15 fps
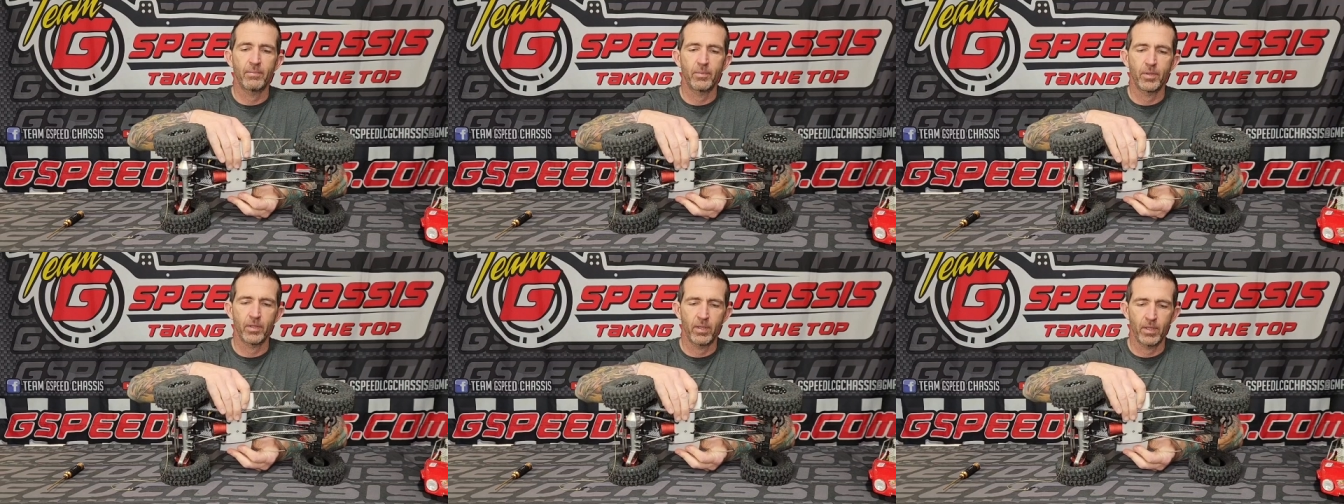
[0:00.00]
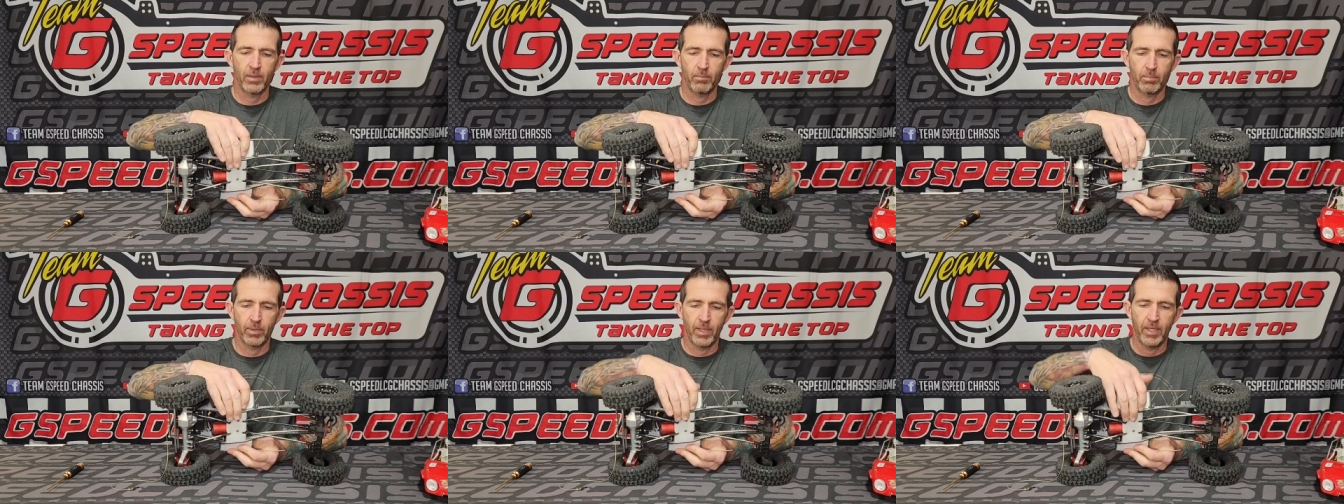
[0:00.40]
We call
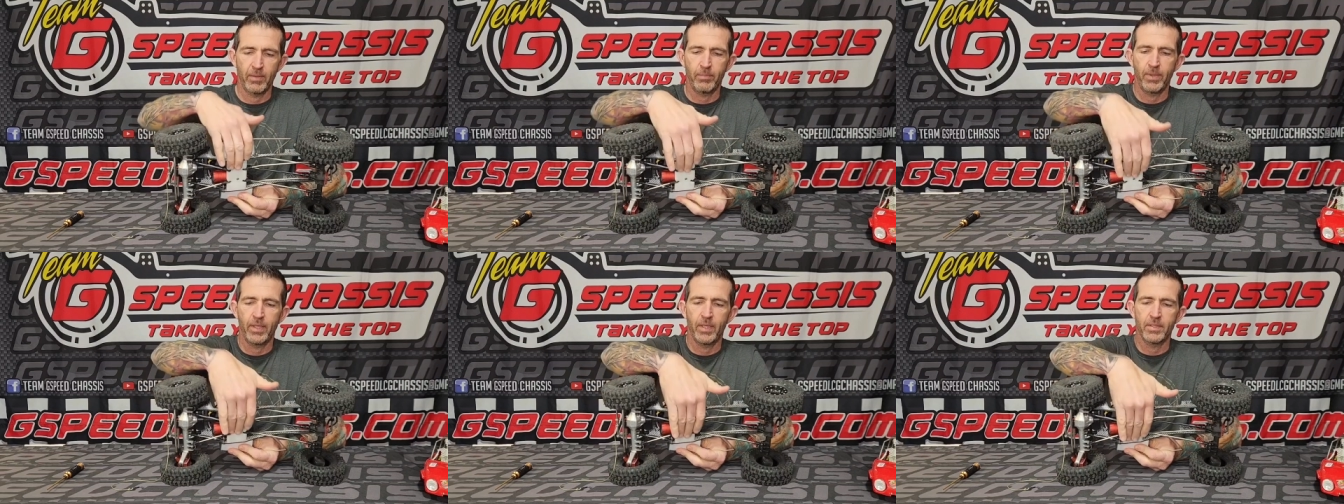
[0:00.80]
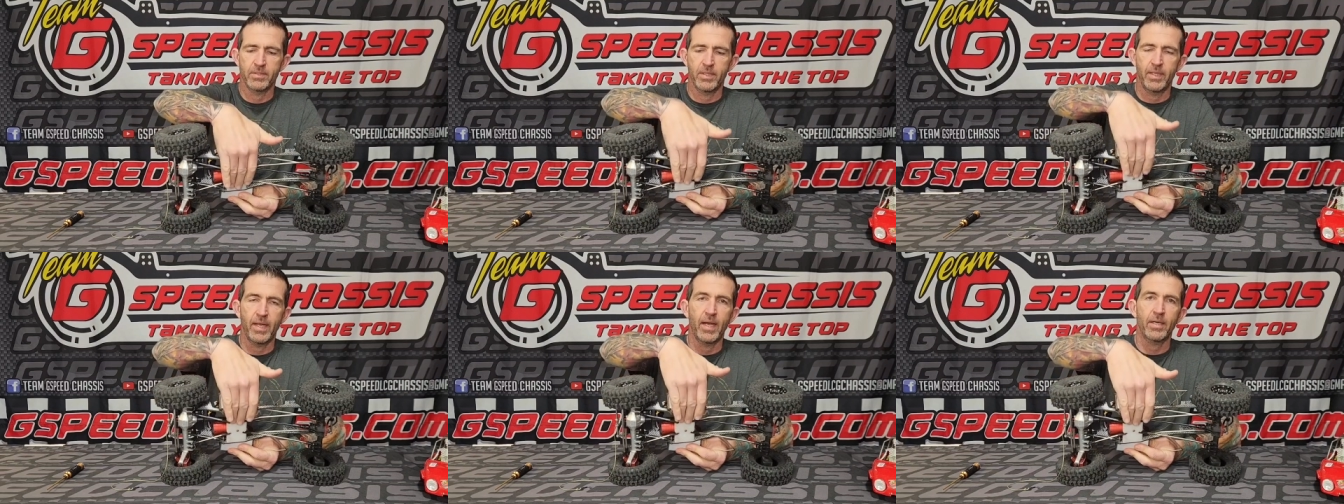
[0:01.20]
it blank
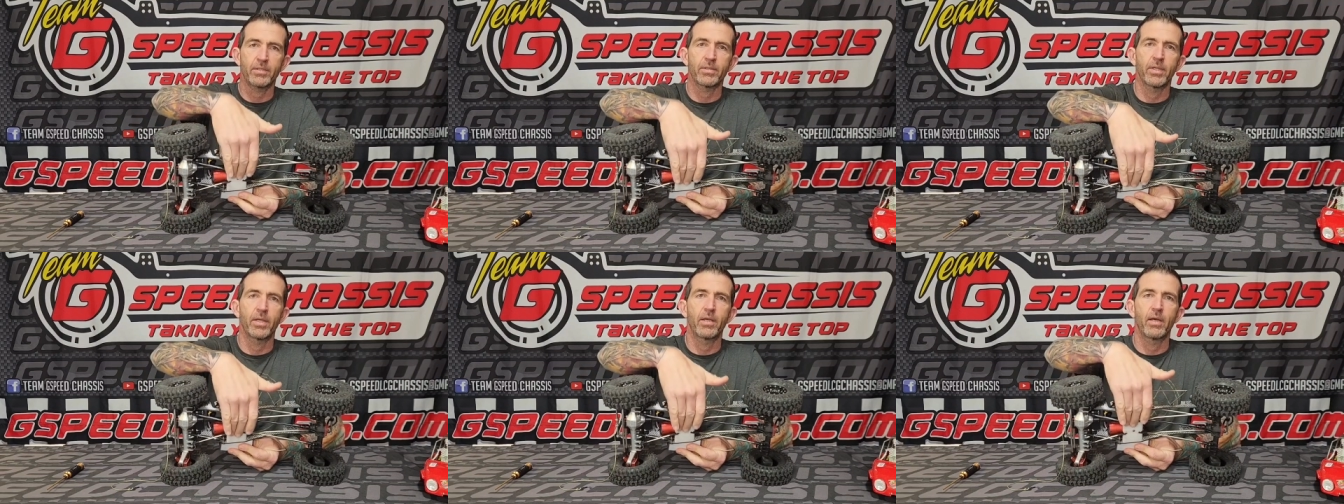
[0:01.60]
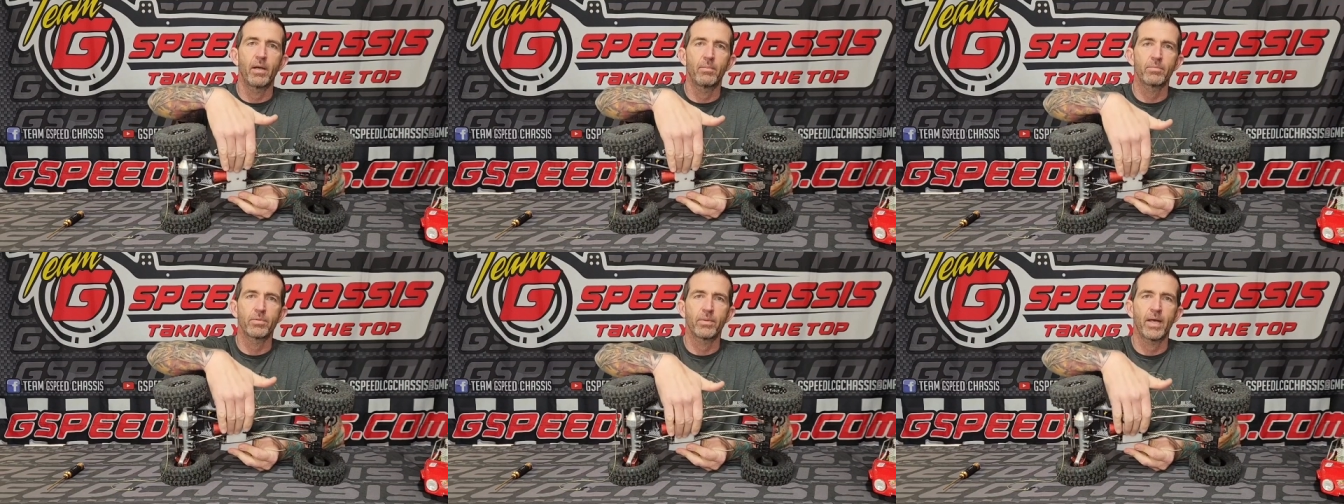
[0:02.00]
because it actually
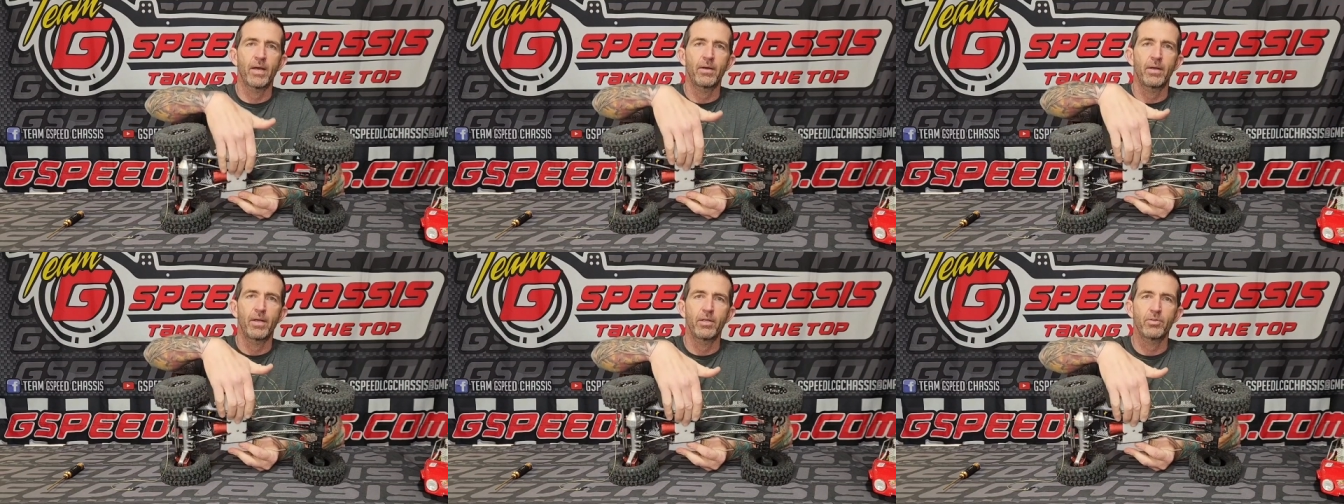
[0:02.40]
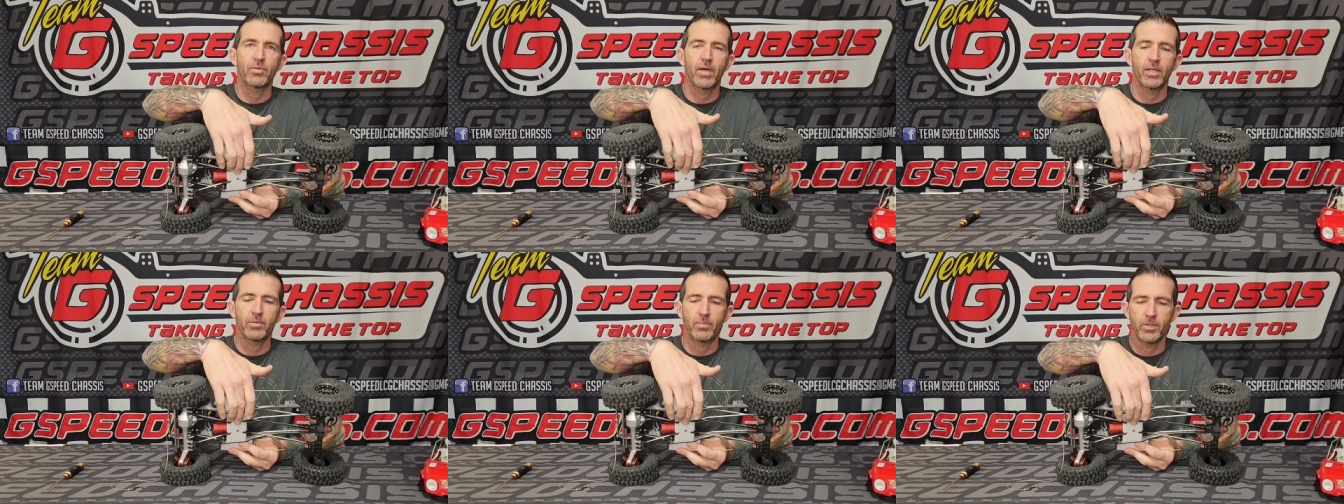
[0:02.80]
comes without any
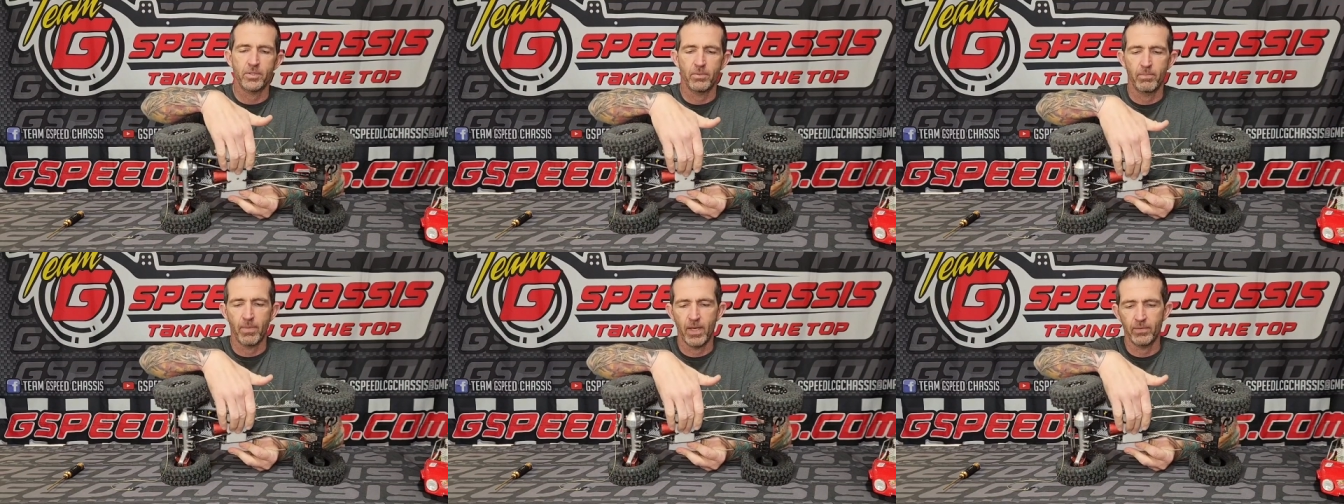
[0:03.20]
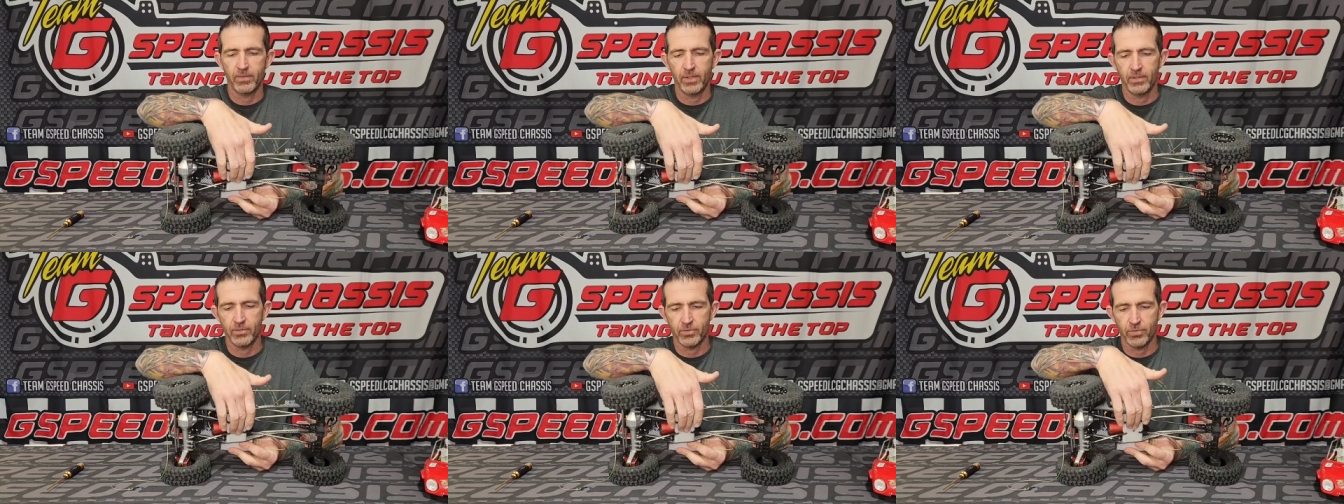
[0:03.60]
transmission
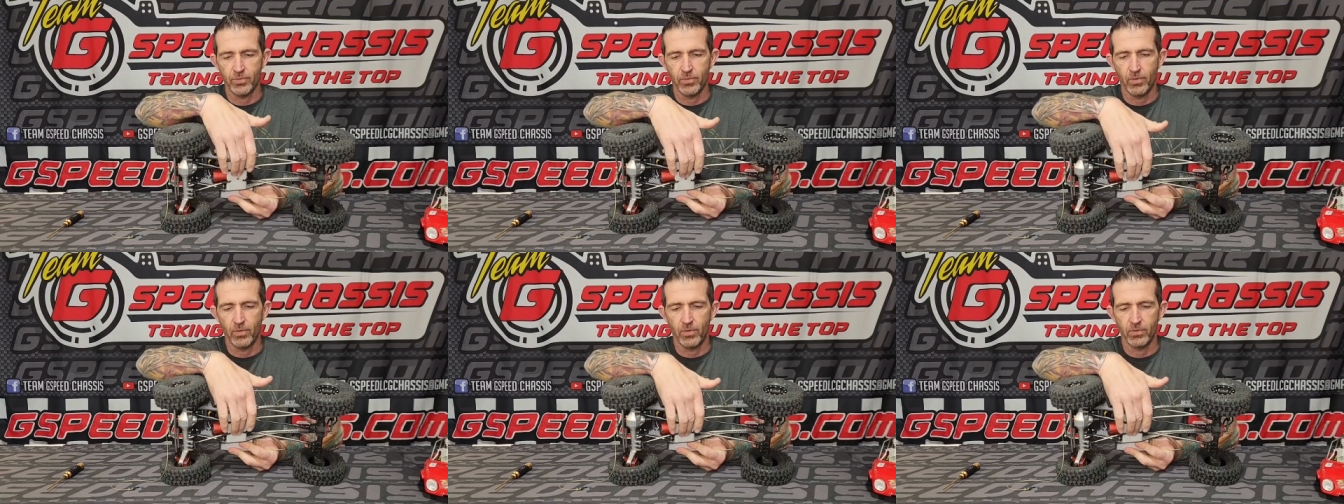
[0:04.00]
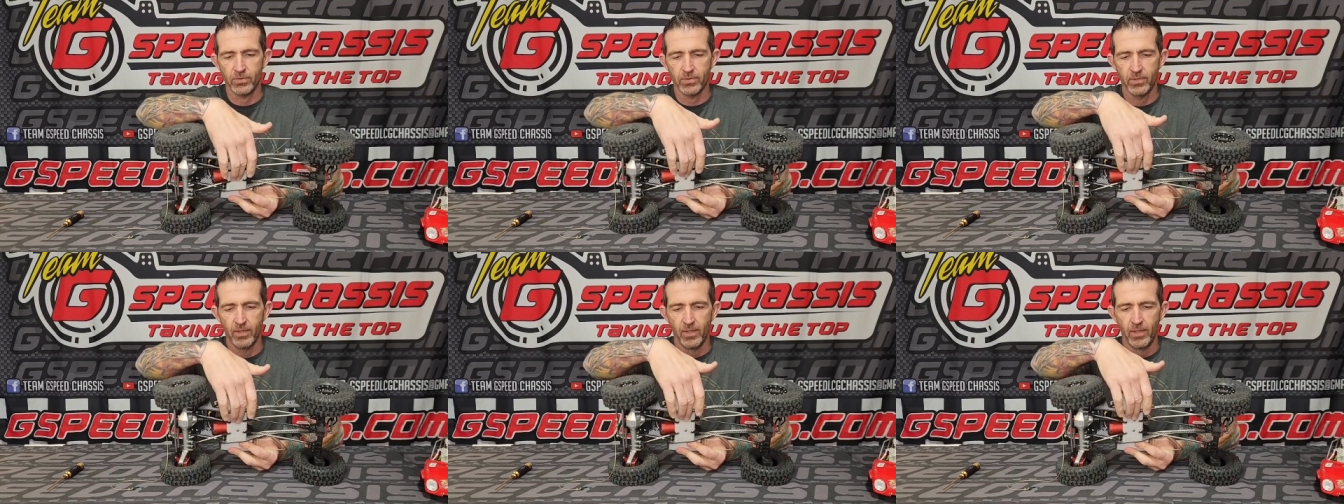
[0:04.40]
mounting screw holes.